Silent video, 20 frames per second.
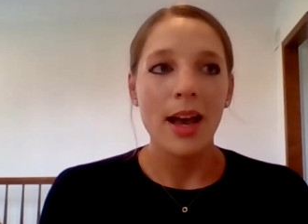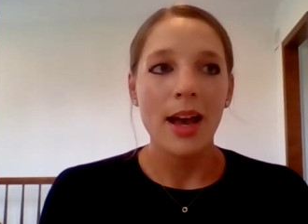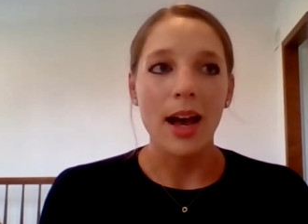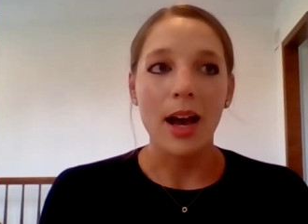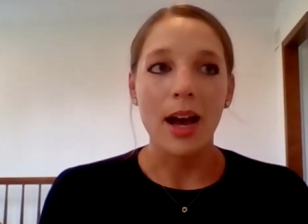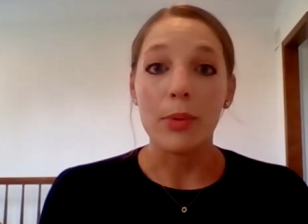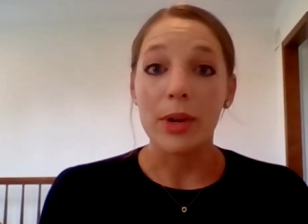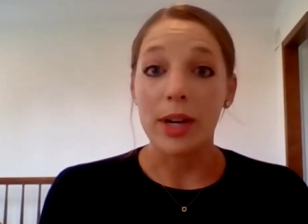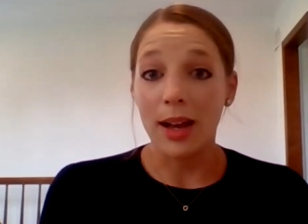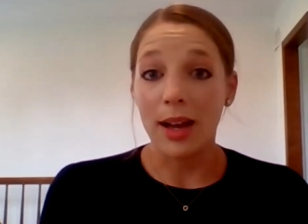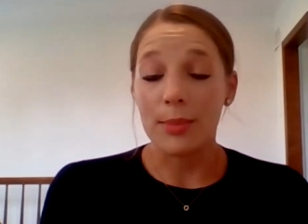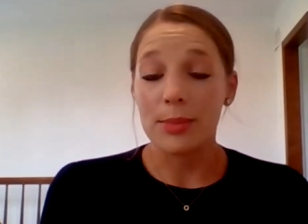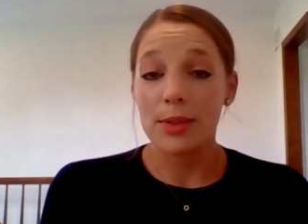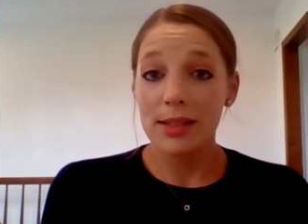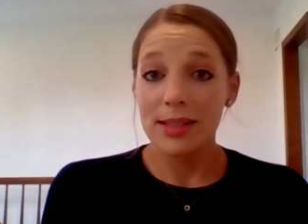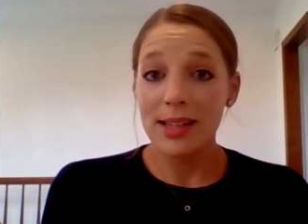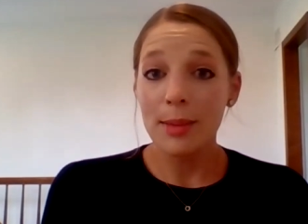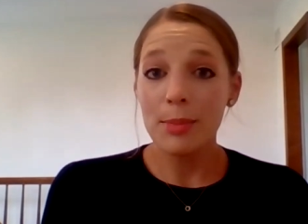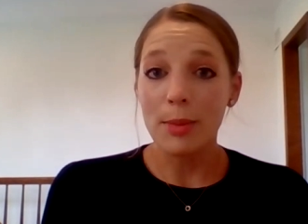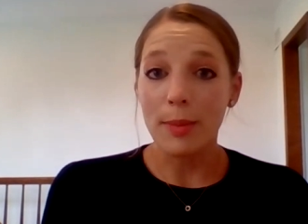uh, when it comes
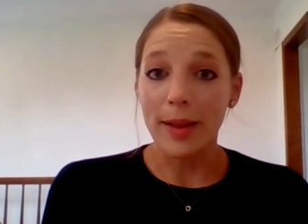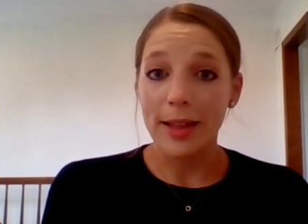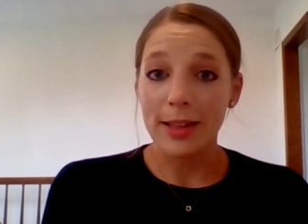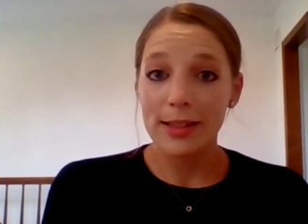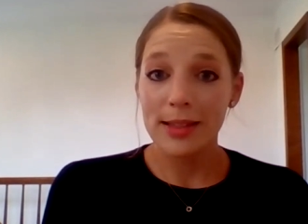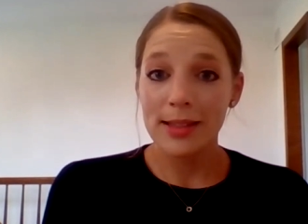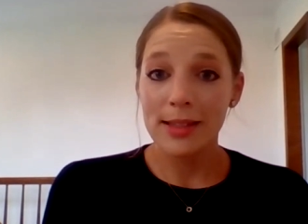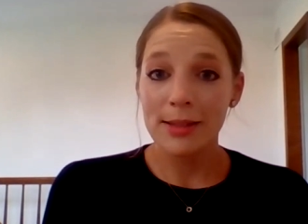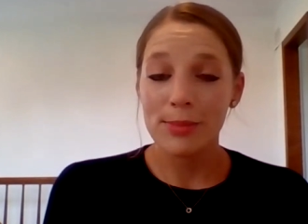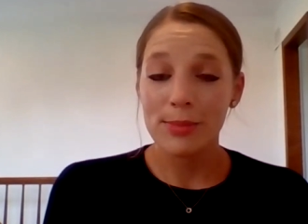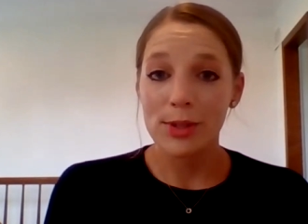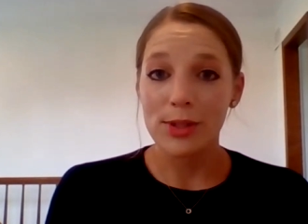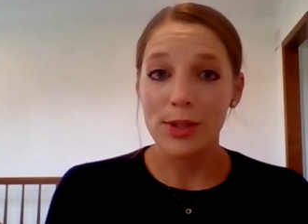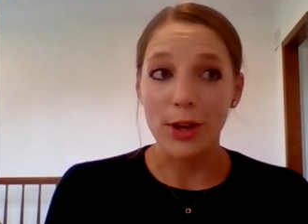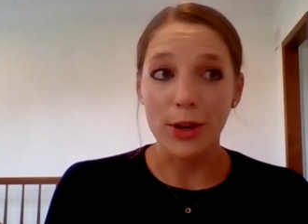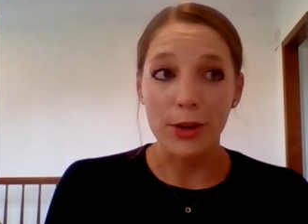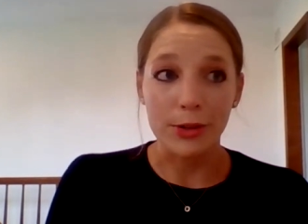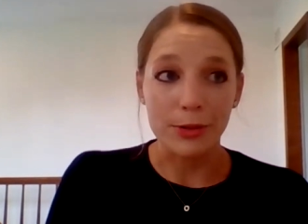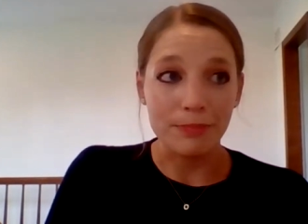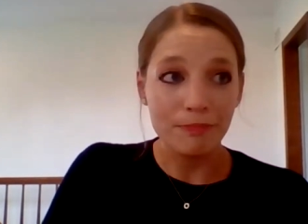to supplements.
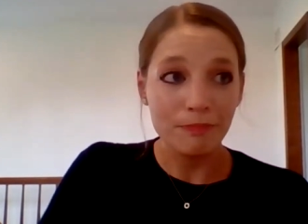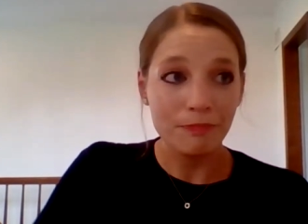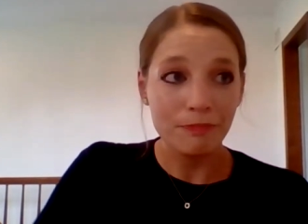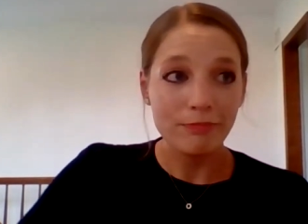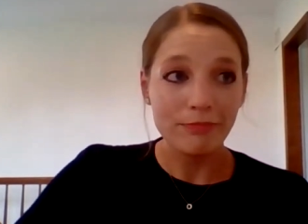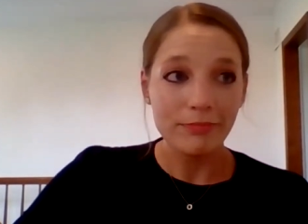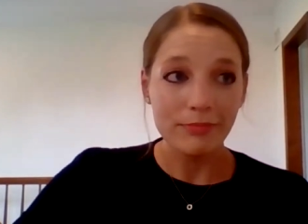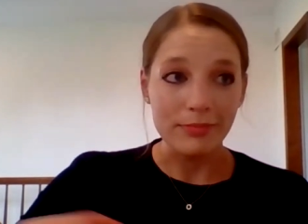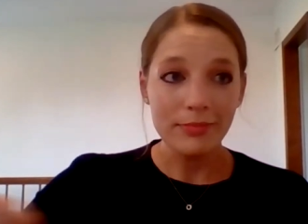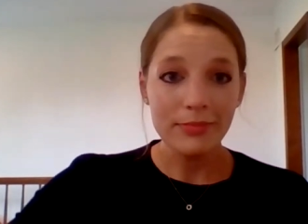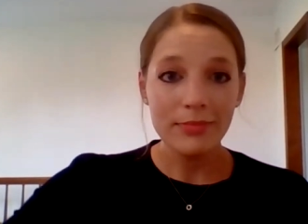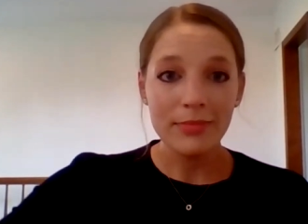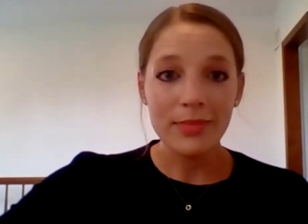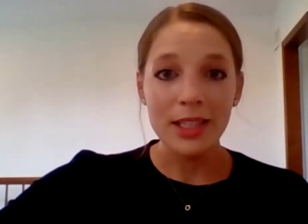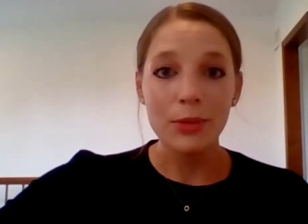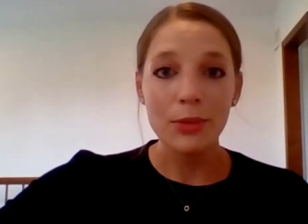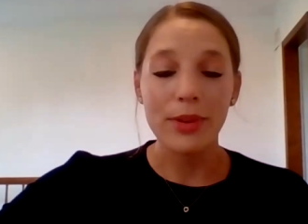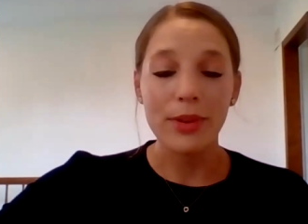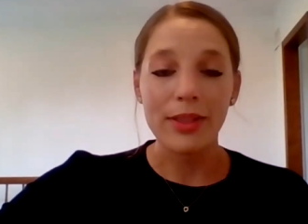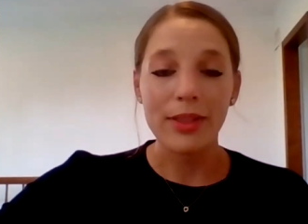So,
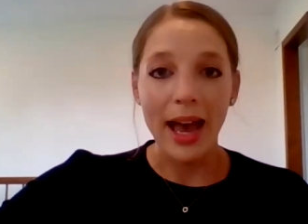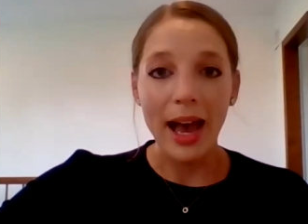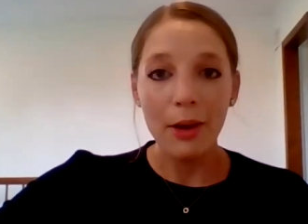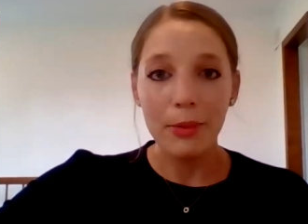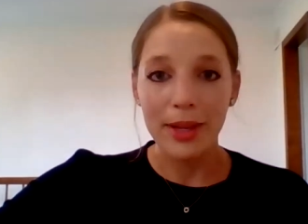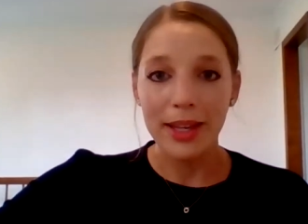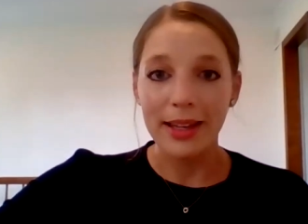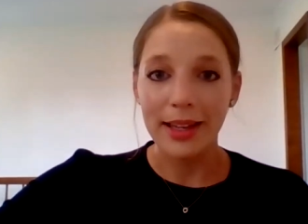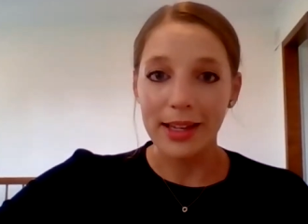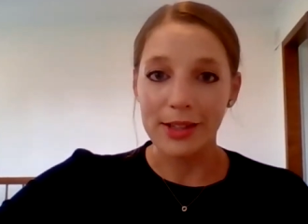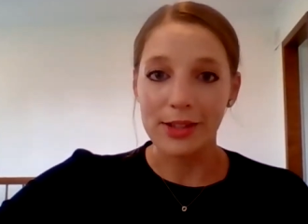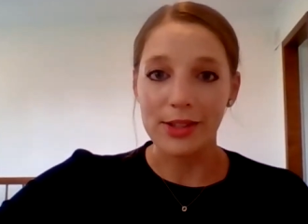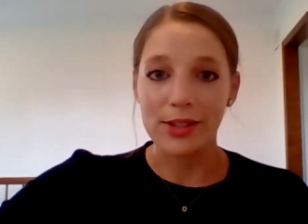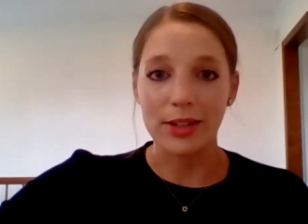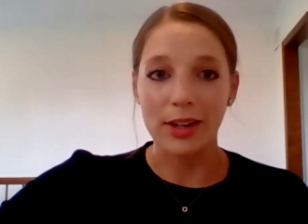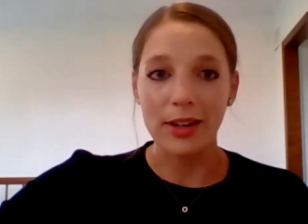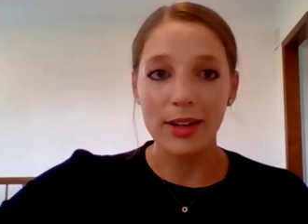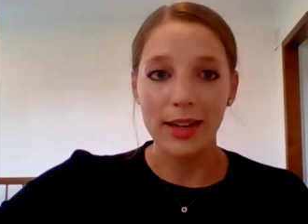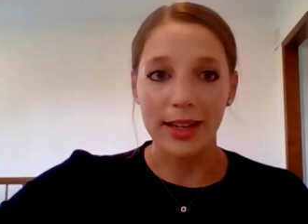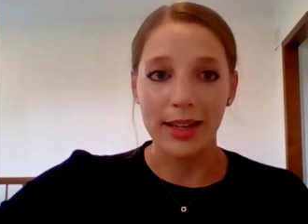with that, we can get
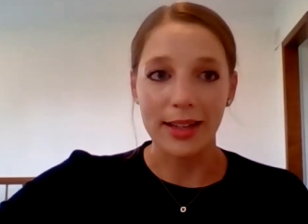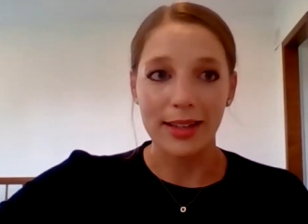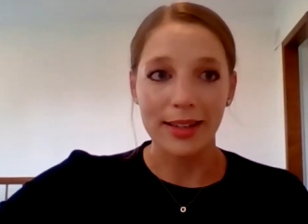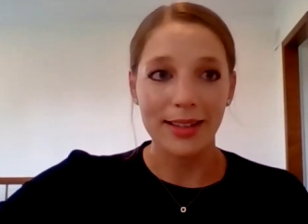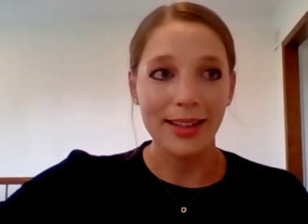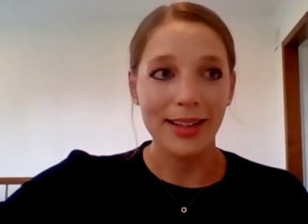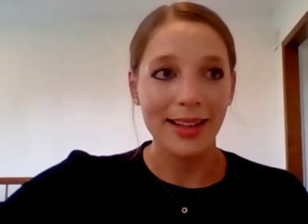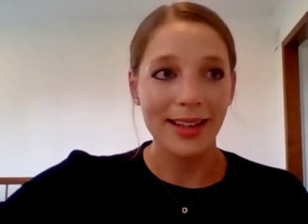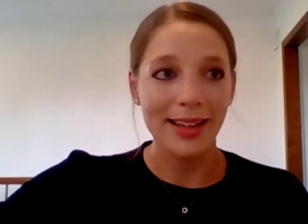started.